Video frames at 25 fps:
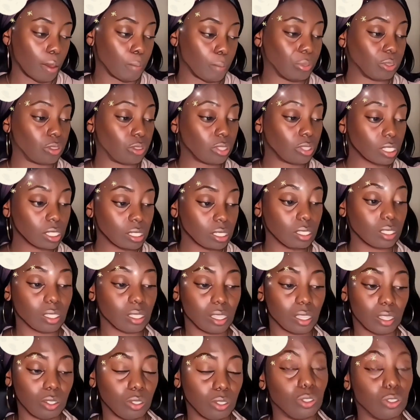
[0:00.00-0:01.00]
But this is
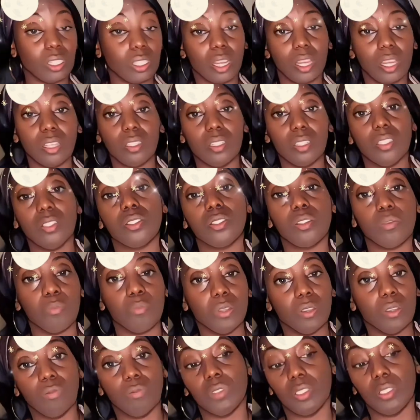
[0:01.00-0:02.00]
energy that needs to
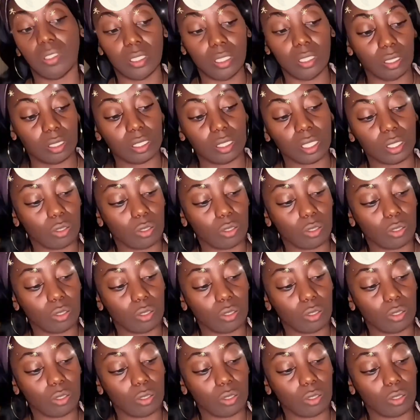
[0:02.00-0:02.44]
be released.